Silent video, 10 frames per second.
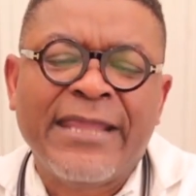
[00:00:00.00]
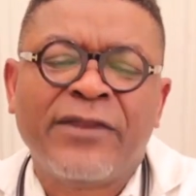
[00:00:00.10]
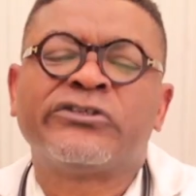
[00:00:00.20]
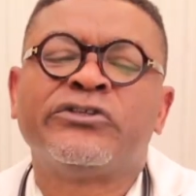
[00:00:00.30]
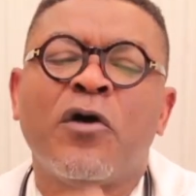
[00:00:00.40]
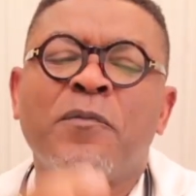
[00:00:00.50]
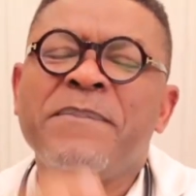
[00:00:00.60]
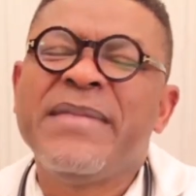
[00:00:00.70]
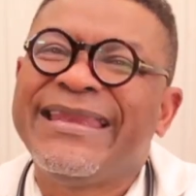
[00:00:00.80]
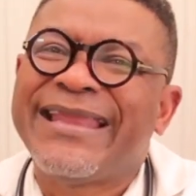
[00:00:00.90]
It does not
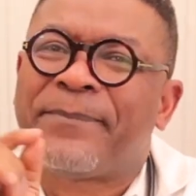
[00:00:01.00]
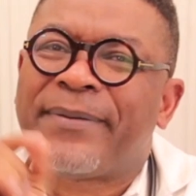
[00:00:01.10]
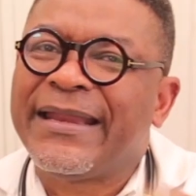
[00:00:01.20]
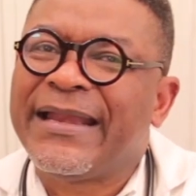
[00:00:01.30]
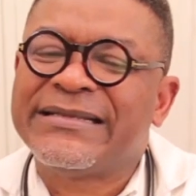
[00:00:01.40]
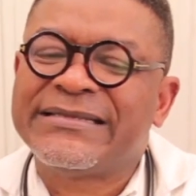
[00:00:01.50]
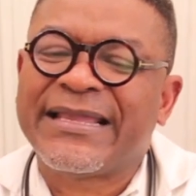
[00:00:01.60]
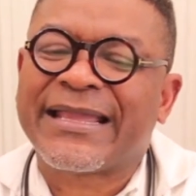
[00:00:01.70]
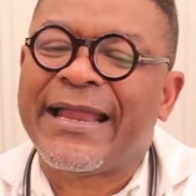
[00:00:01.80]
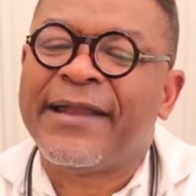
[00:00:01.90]
mean that
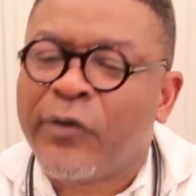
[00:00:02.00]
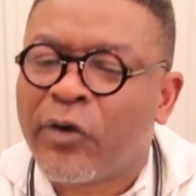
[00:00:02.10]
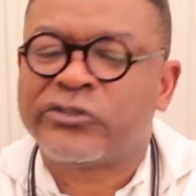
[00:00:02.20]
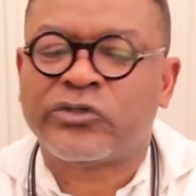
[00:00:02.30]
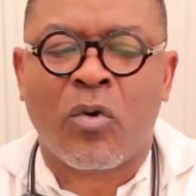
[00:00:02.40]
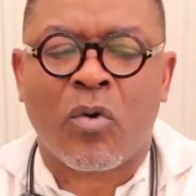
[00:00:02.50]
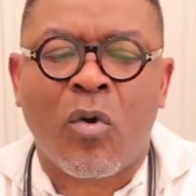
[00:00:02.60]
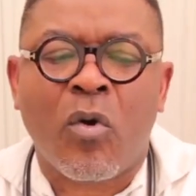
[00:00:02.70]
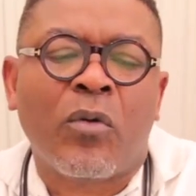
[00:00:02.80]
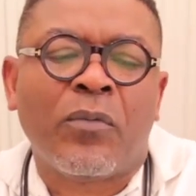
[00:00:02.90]
pregnancy cannot
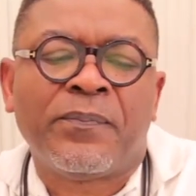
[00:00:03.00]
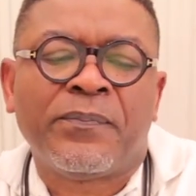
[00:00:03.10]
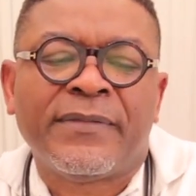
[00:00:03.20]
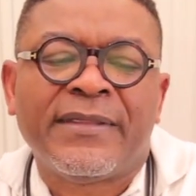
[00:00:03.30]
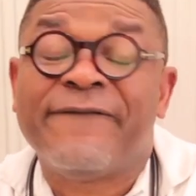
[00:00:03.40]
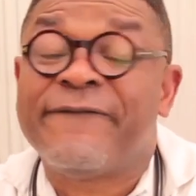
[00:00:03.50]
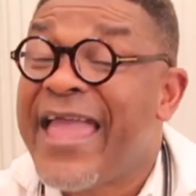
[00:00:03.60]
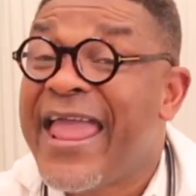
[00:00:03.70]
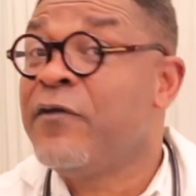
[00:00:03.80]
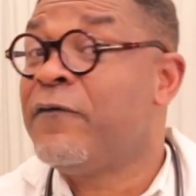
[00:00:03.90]
occur if
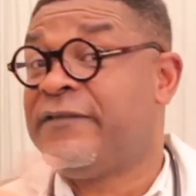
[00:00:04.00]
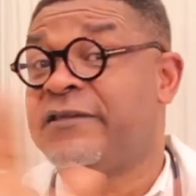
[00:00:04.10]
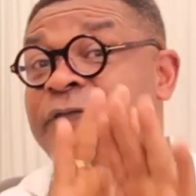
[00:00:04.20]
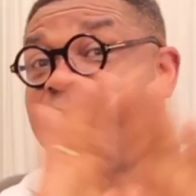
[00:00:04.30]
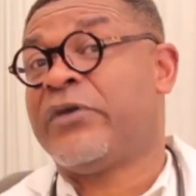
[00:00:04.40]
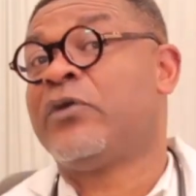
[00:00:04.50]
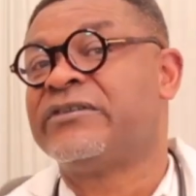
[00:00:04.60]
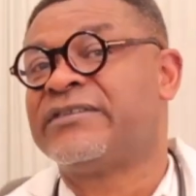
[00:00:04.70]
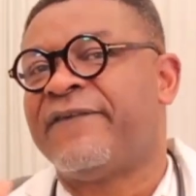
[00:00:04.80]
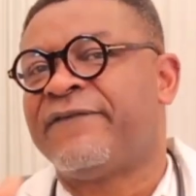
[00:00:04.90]
any of these
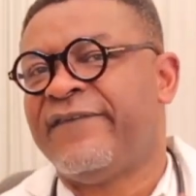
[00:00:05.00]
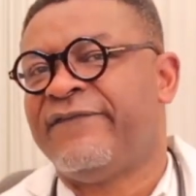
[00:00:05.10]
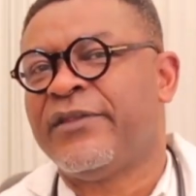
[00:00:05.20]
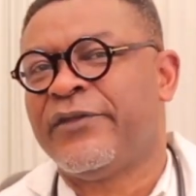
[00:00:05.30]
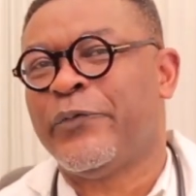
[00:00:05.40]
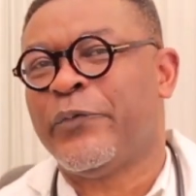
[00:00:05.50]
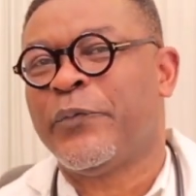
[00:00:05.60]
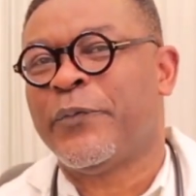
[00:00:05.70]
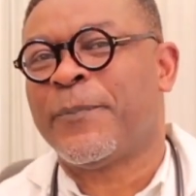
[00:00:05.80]
figures I've given you